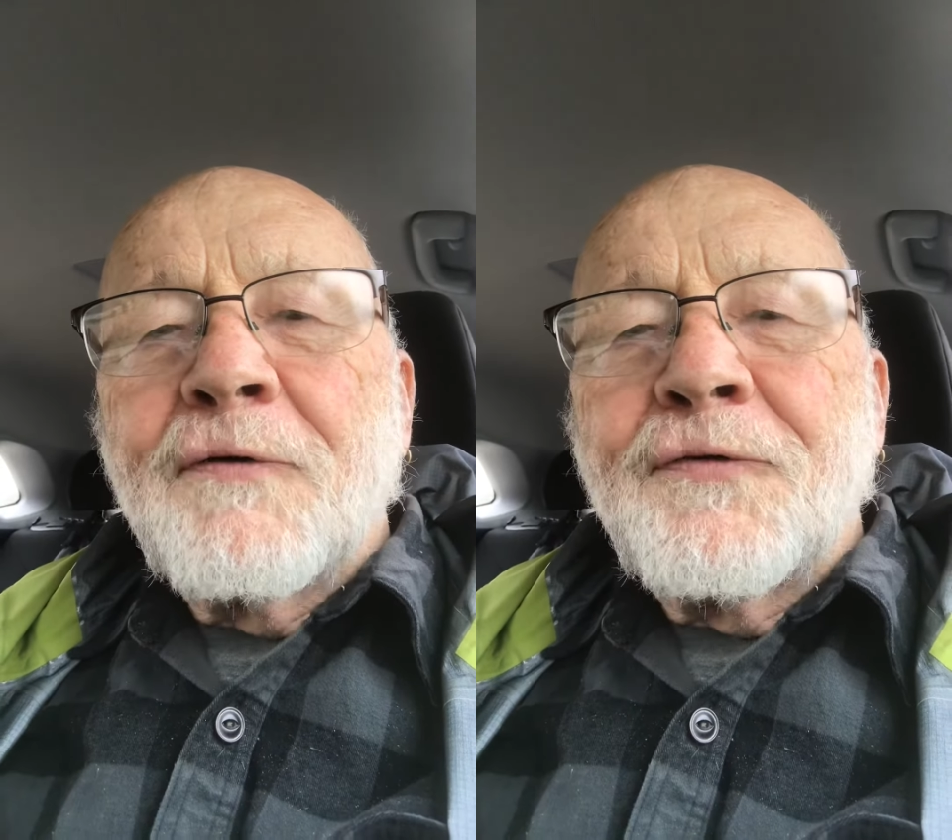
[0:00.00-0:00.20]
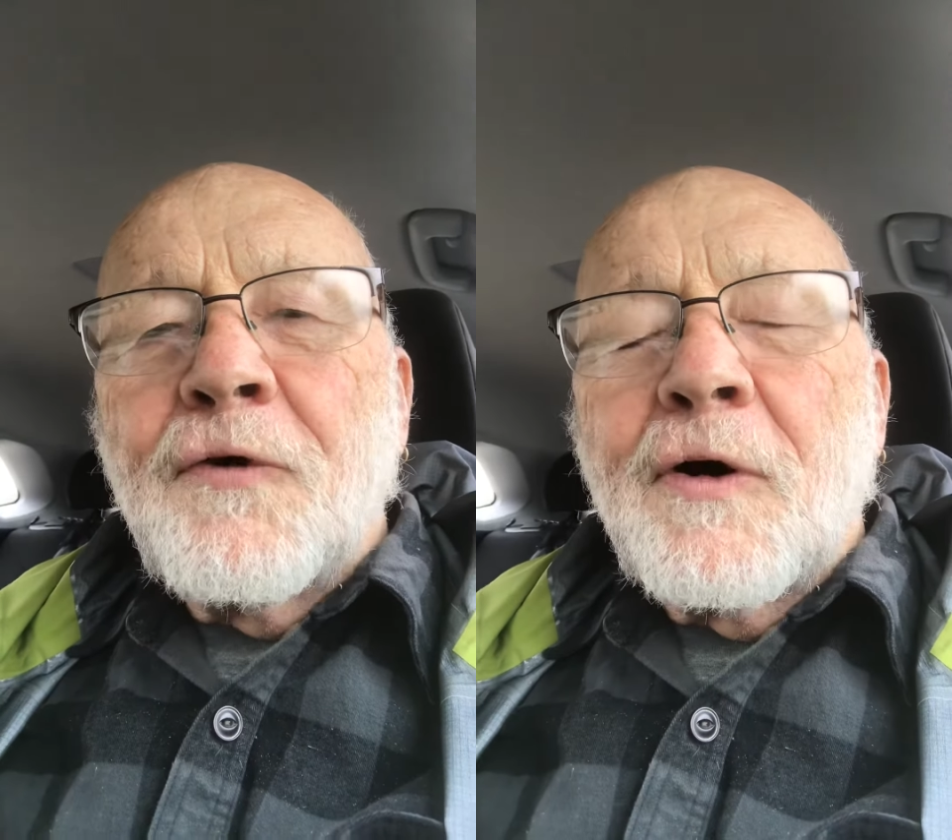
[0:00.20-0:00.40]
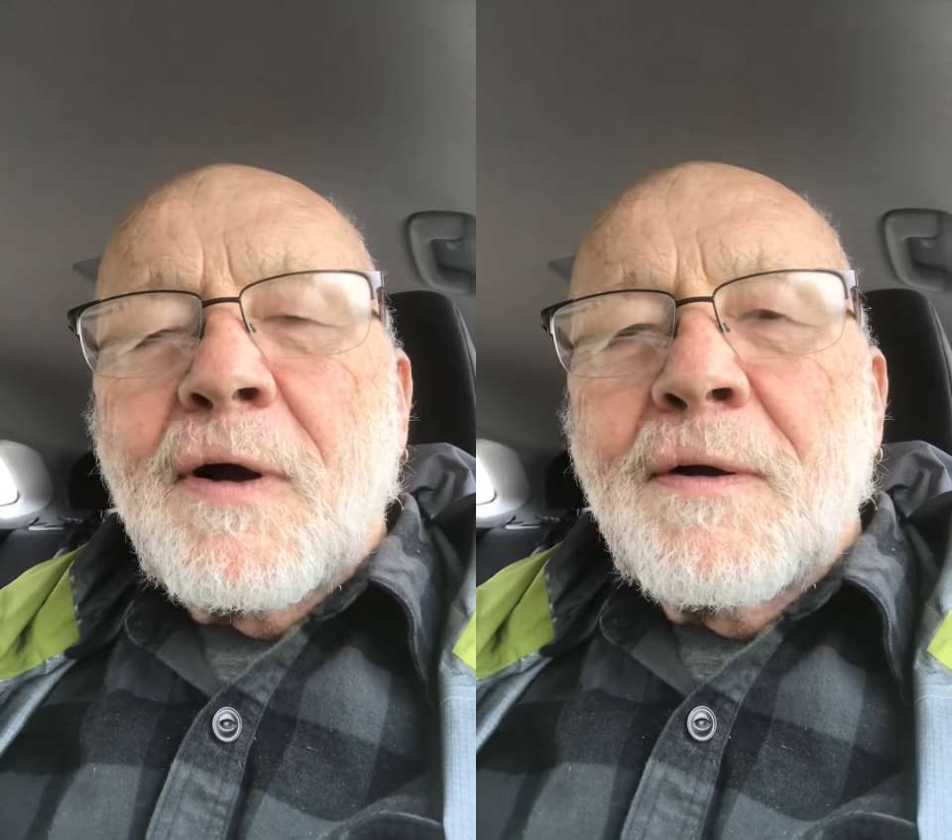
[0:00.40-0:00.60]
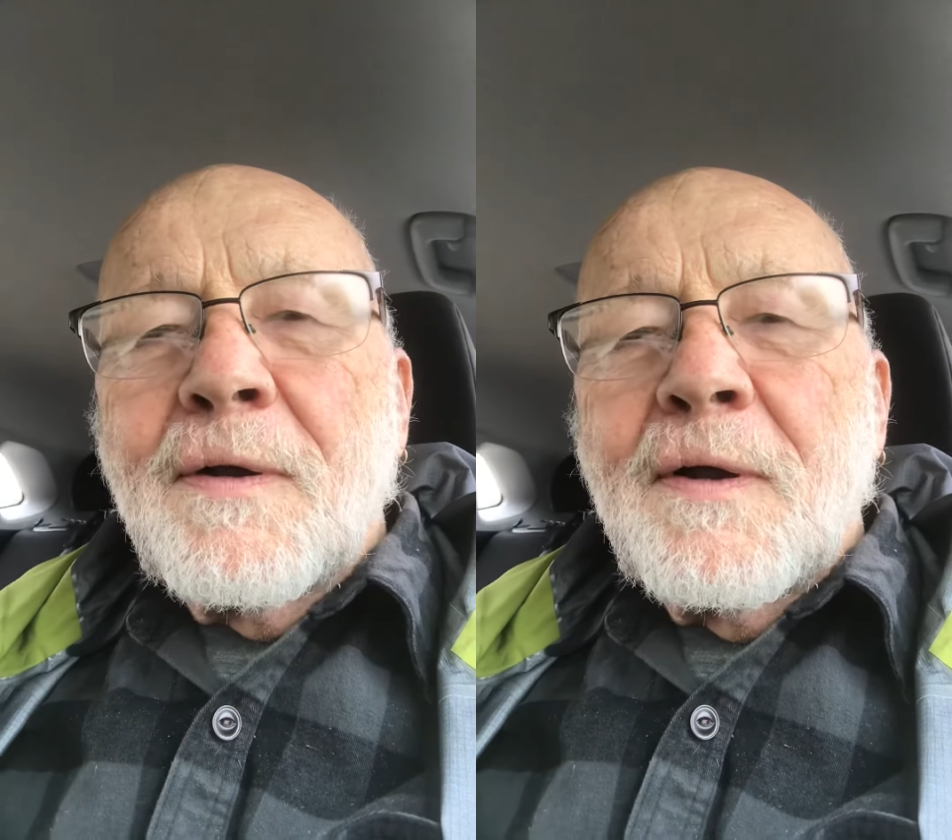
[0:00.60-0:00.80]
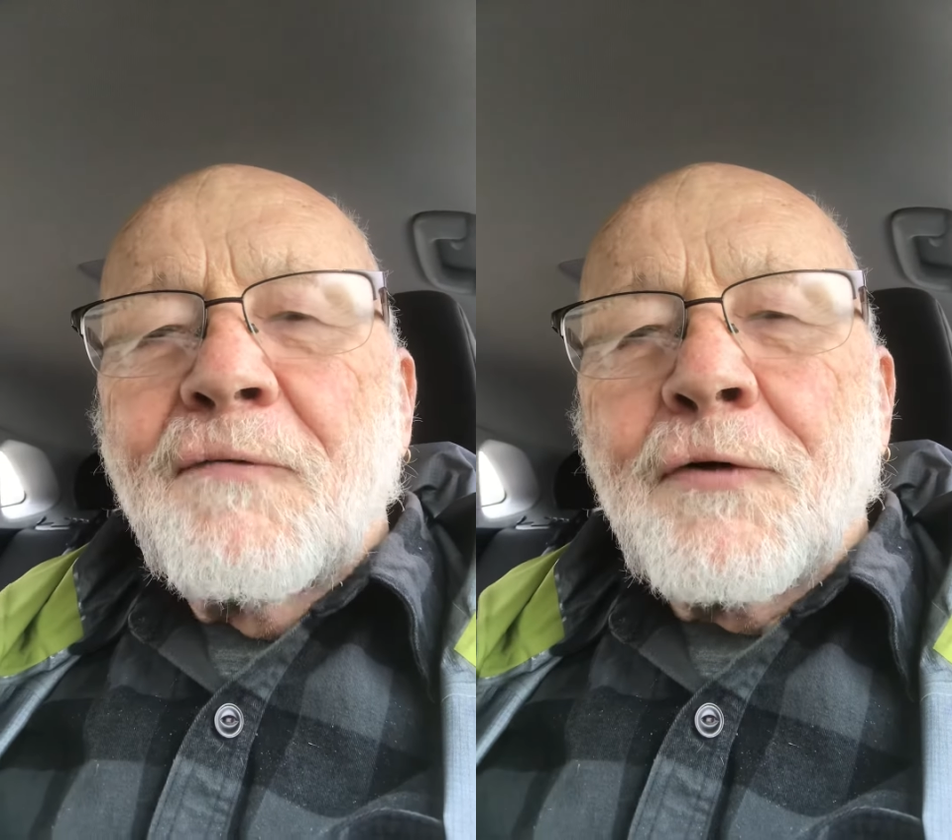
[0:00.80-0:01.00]
for
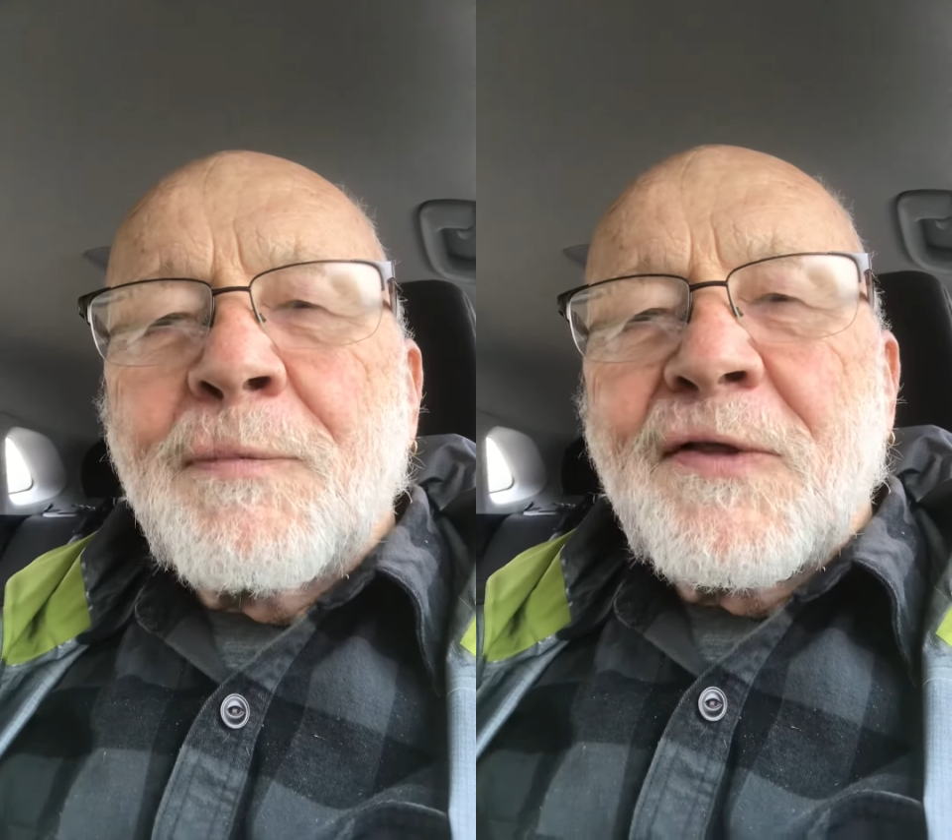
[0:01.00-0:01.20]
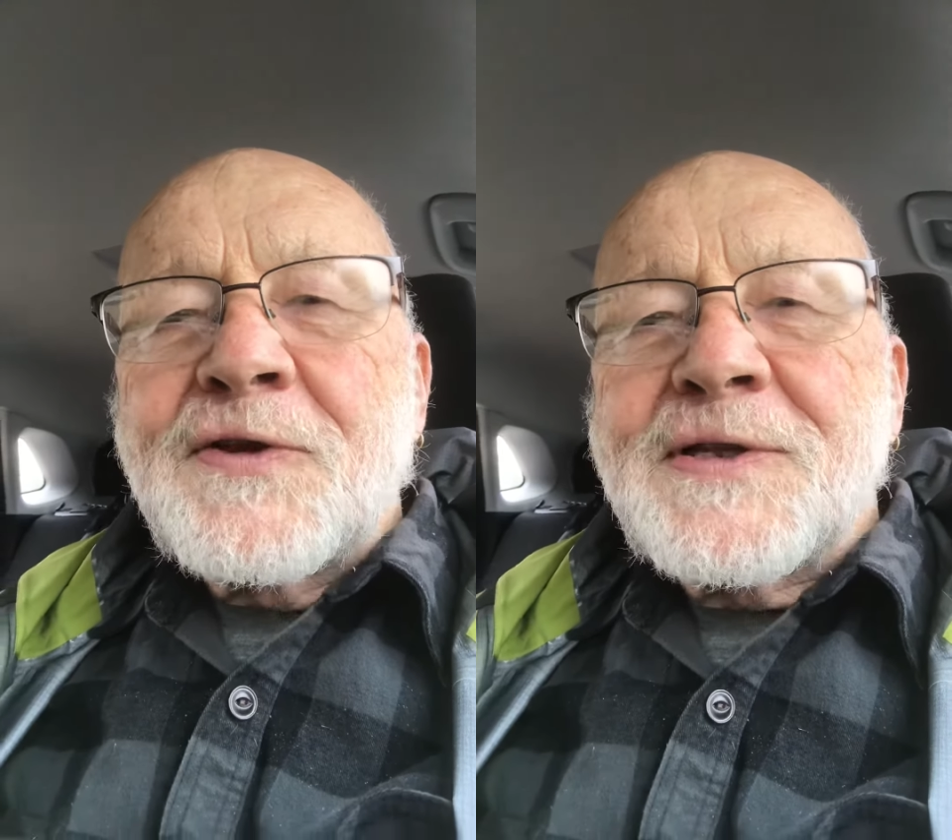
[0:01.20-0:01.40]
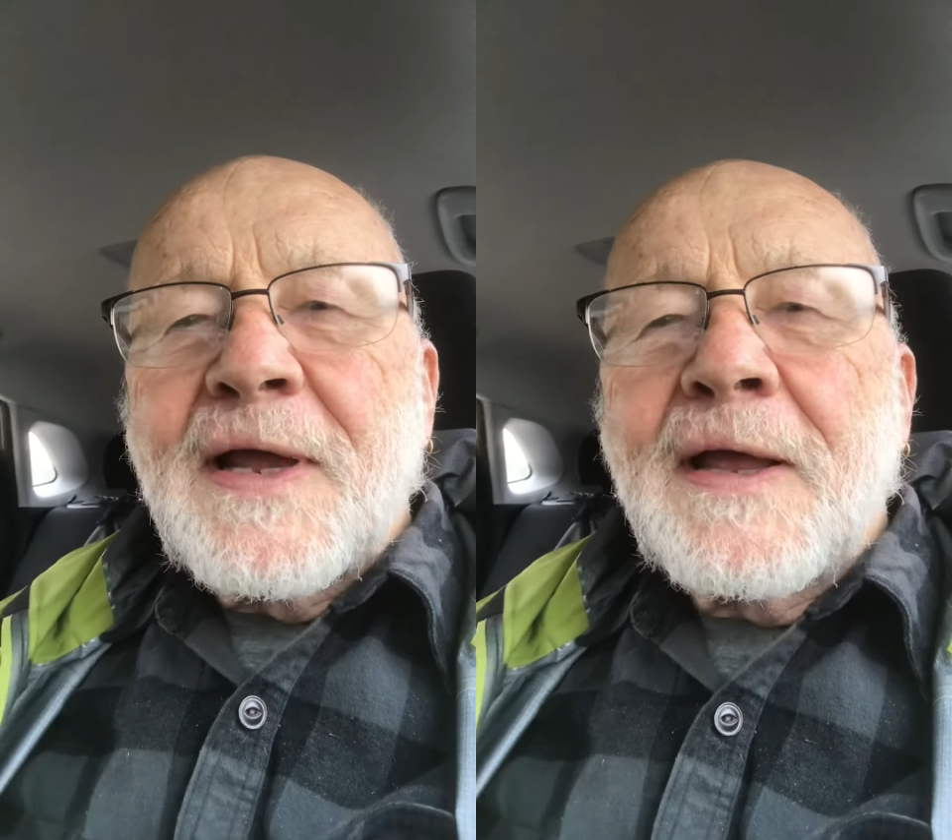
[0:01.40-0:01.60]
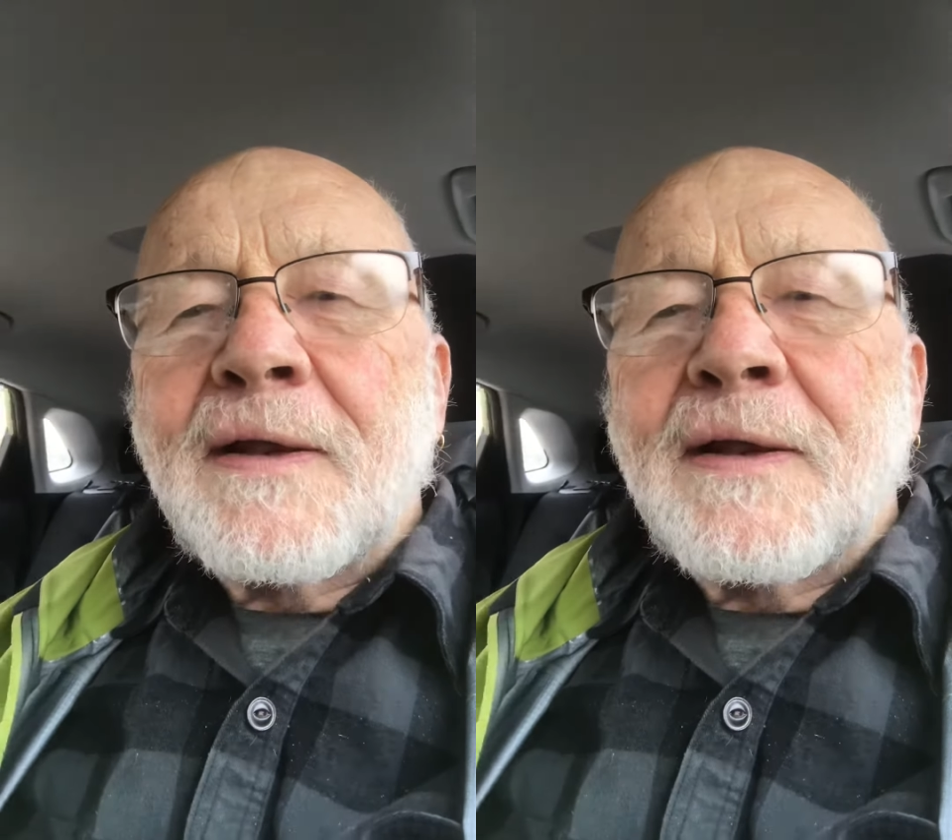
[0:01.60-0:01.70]
Mother's Day.